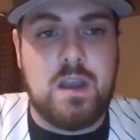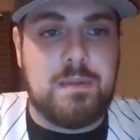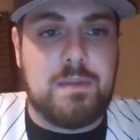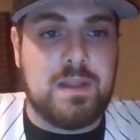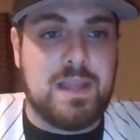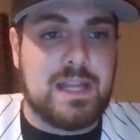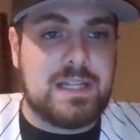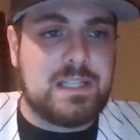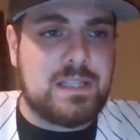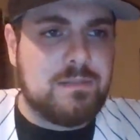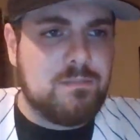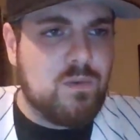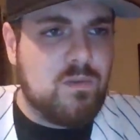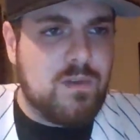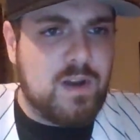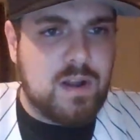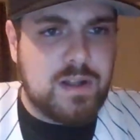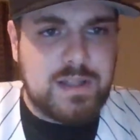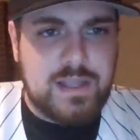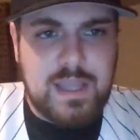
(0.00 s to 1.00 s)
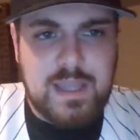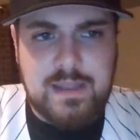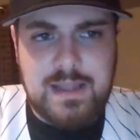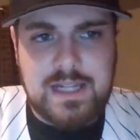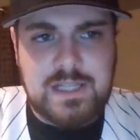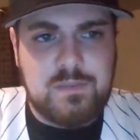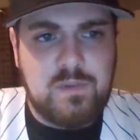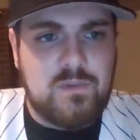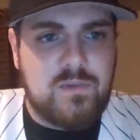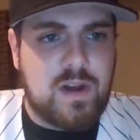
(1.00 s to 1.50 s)
But let's move on.
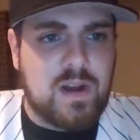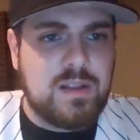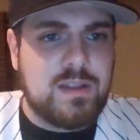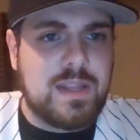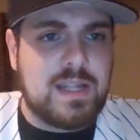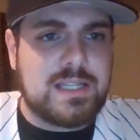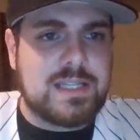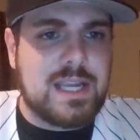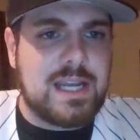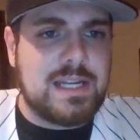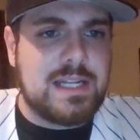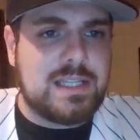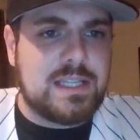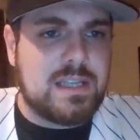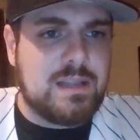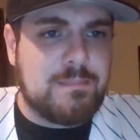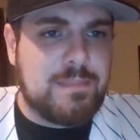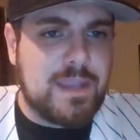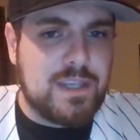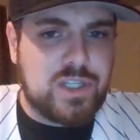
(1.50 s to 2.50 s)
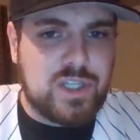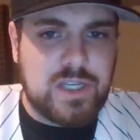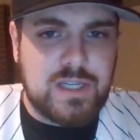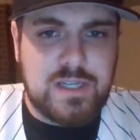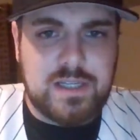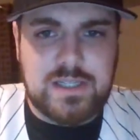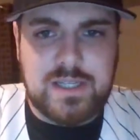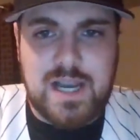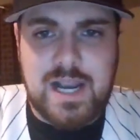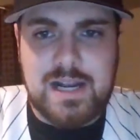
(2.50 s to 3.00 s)
Let's get into the
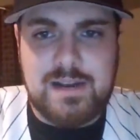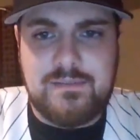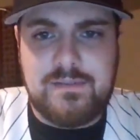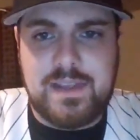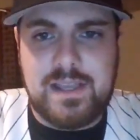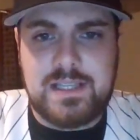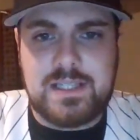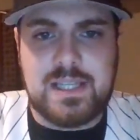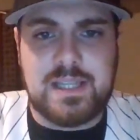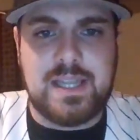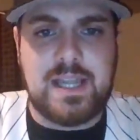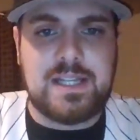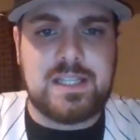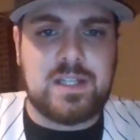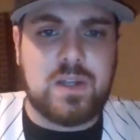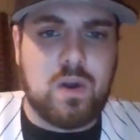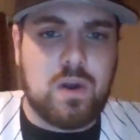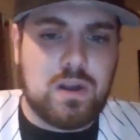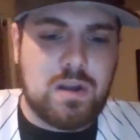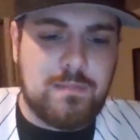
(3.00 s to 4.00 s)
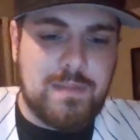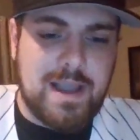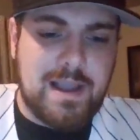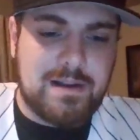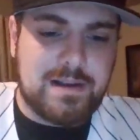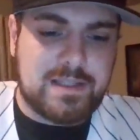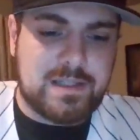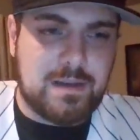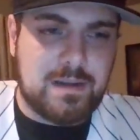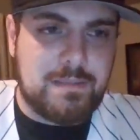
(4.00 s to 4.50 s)
pitching side of this, and let's talk
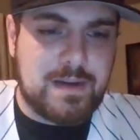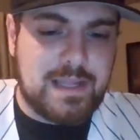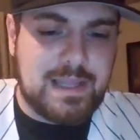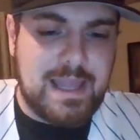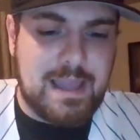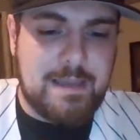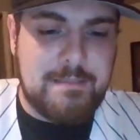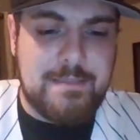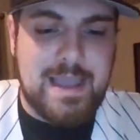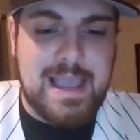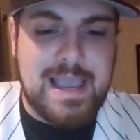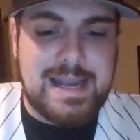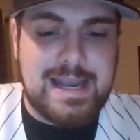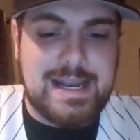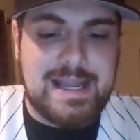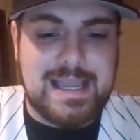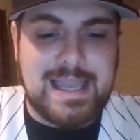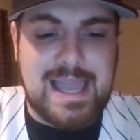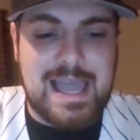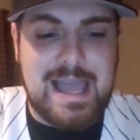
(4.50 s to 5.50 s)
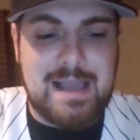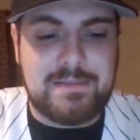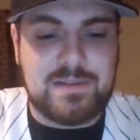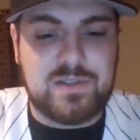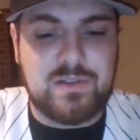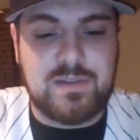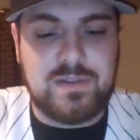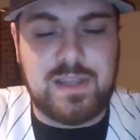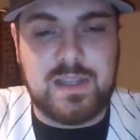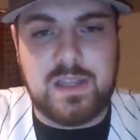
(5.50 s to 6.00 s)
about somebody that Matt and I
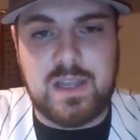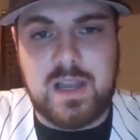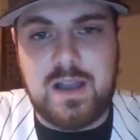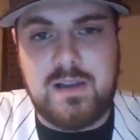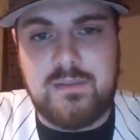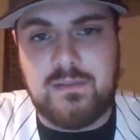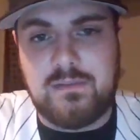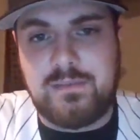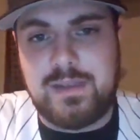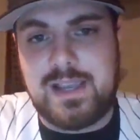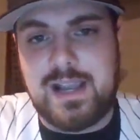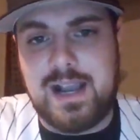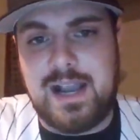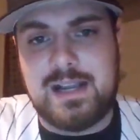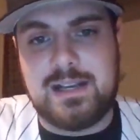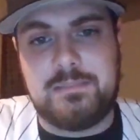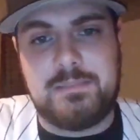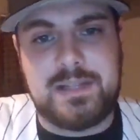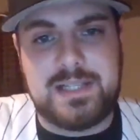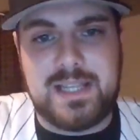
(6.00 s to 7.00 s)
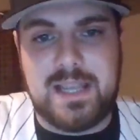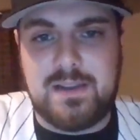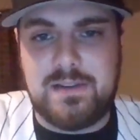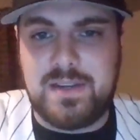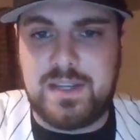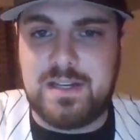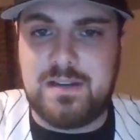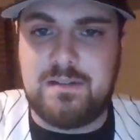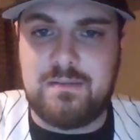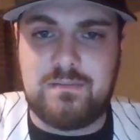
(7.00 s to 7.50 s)
absolutely love, and we kind of been
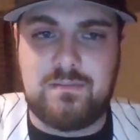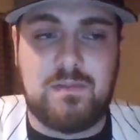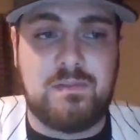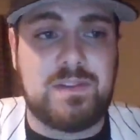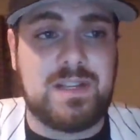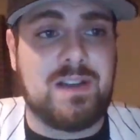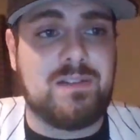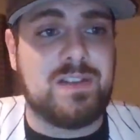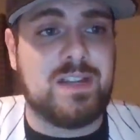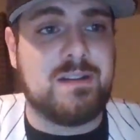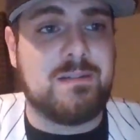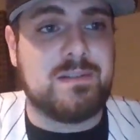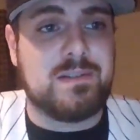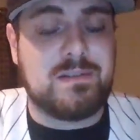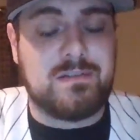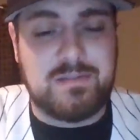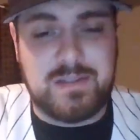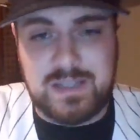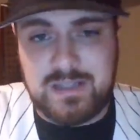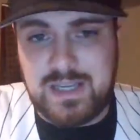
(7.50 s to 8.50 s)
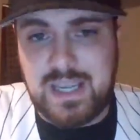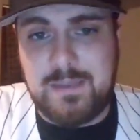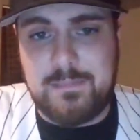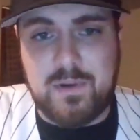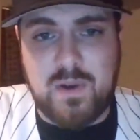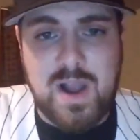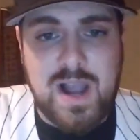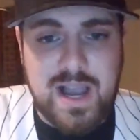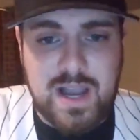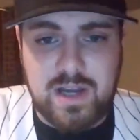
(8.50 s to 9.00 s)
telling you to keep
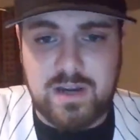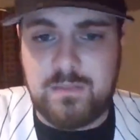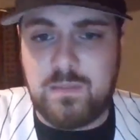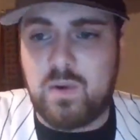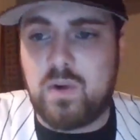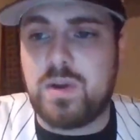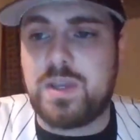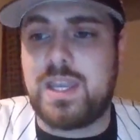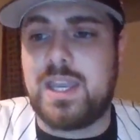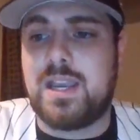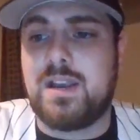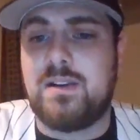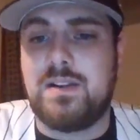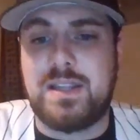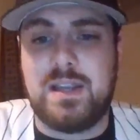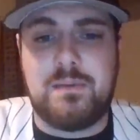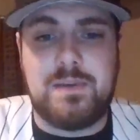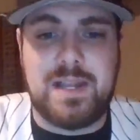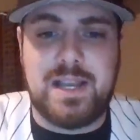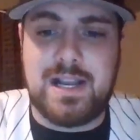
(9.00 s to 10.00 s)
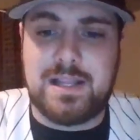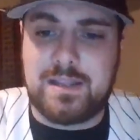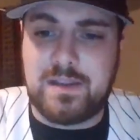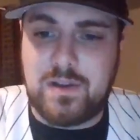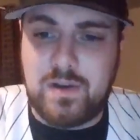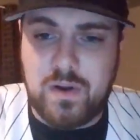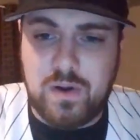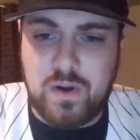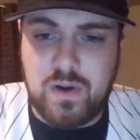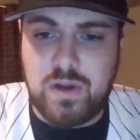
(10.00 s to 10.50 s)
your eye on him all year. And then when you got the
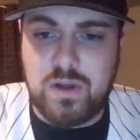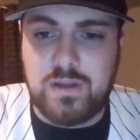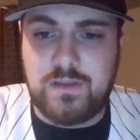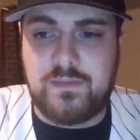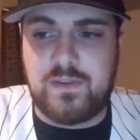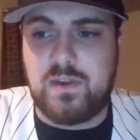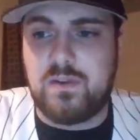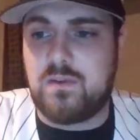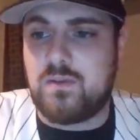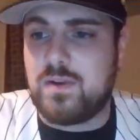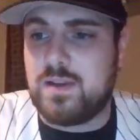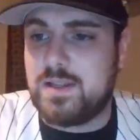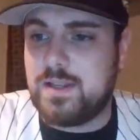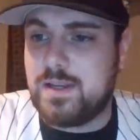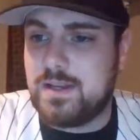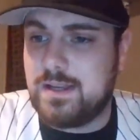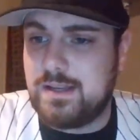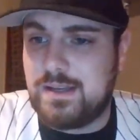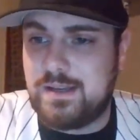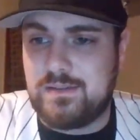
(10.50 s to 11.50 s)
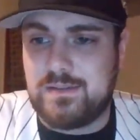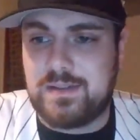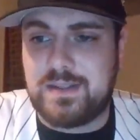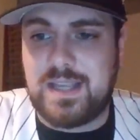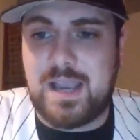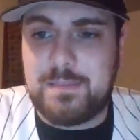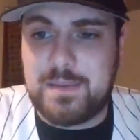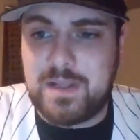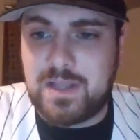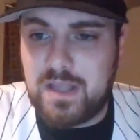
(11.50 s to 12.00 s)
call, if you were in the, you know,
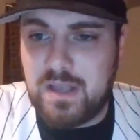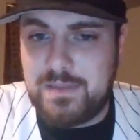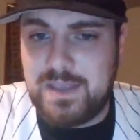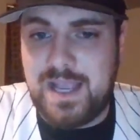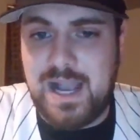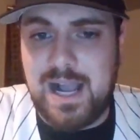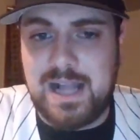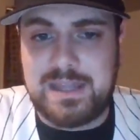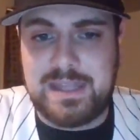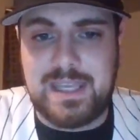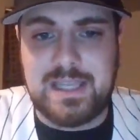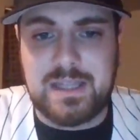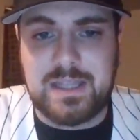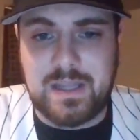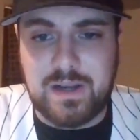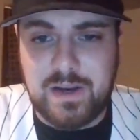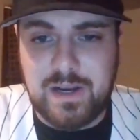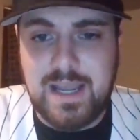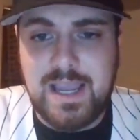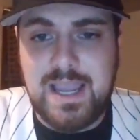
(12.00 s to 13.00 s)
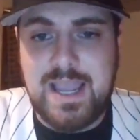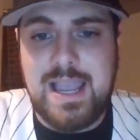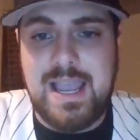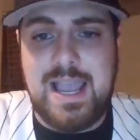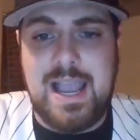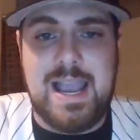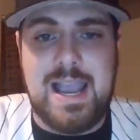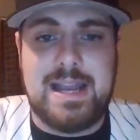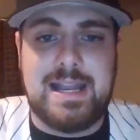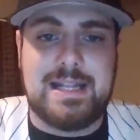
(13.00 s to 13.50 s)
Diamond Club, you got the alert,
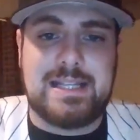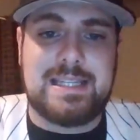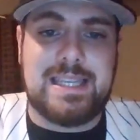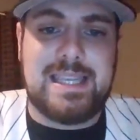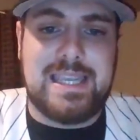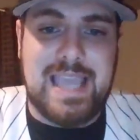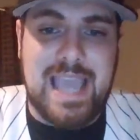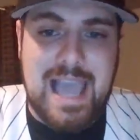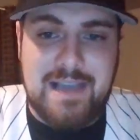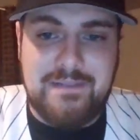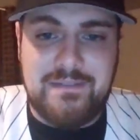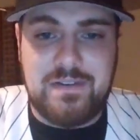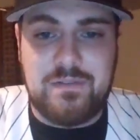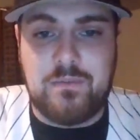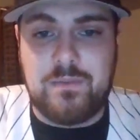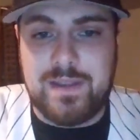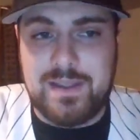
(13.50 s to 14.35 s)
and it's Gavin